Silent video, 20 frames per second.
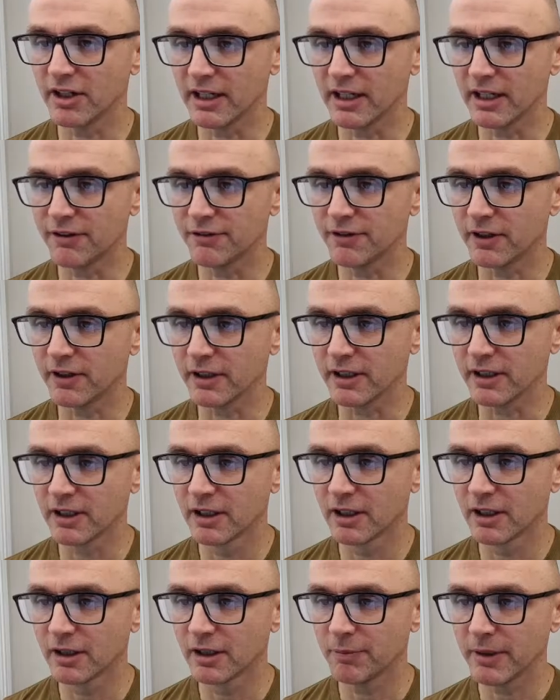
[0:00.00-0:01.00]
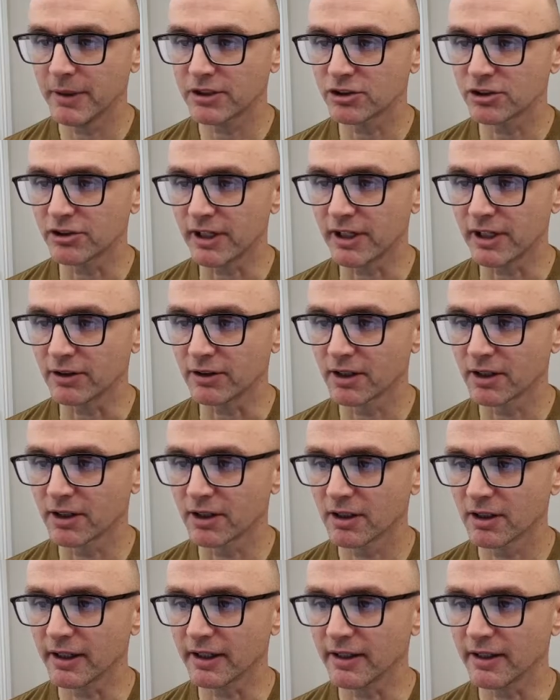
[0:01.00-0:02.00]
And if I mess around
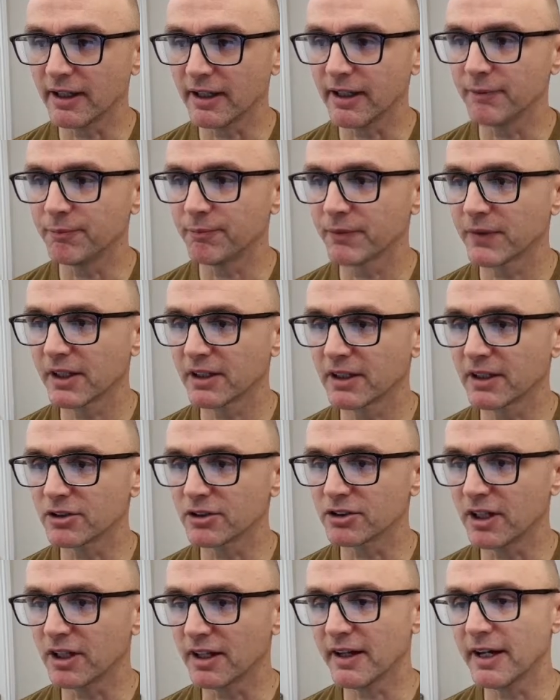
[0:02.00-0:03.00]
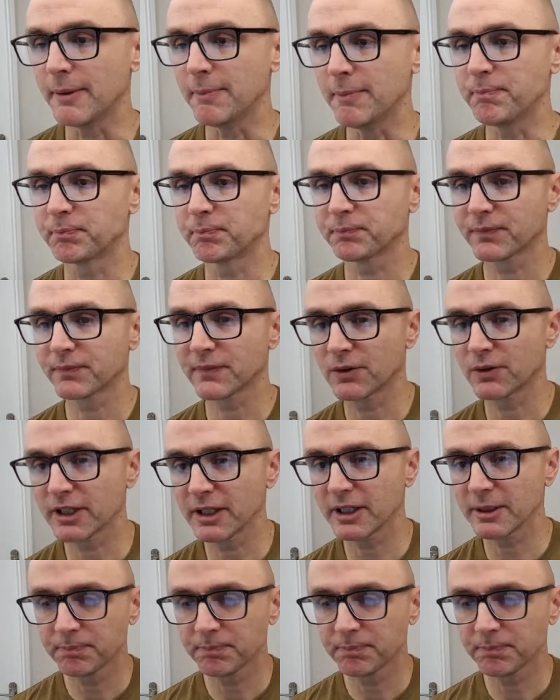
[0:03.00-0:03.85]
like that, it goes like that. Okay.